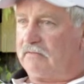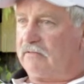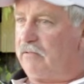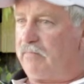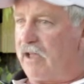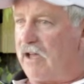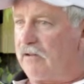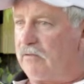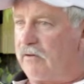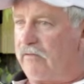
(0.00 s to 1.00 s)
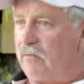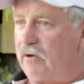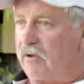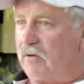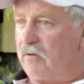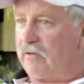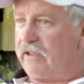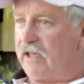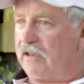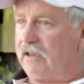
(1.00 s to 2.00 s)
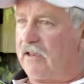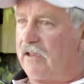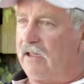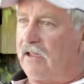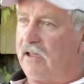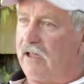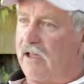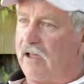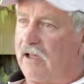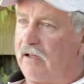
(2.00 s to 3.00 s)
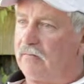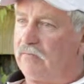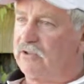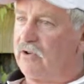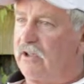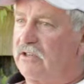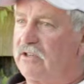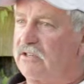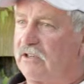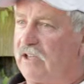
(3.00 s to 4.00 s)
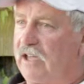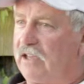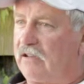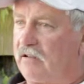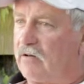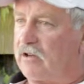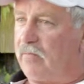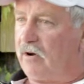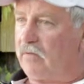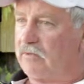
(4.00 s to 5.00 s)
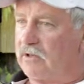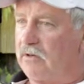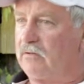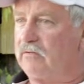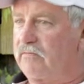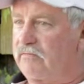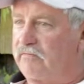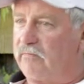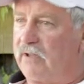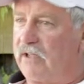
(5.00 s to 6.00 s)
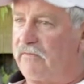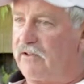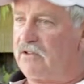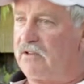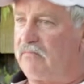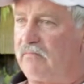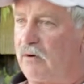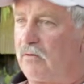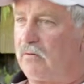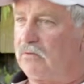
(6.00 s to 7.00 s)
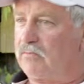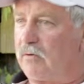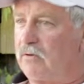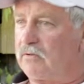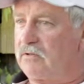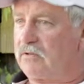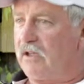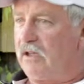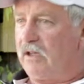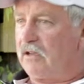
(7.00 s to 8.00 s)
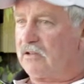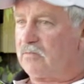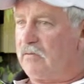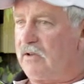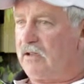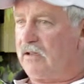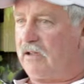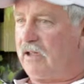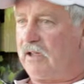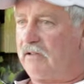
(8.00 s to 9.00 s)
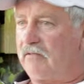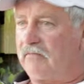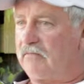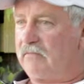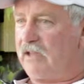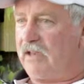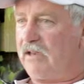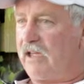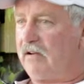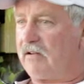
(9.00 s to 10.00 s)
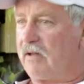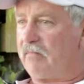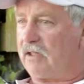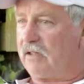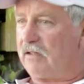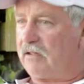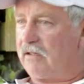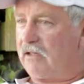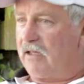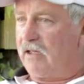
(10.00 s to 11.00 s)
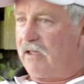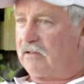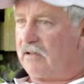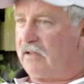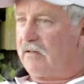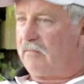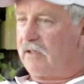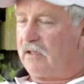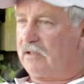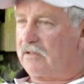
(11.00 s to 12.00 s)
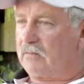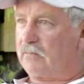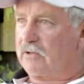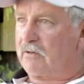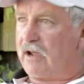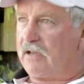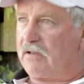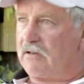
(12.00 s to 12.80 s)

yip-yahoo, if you want to call it that, was non-existent. They had to occupy themselves with their fishing, ball sports, swimming, and in our company. So that it was a great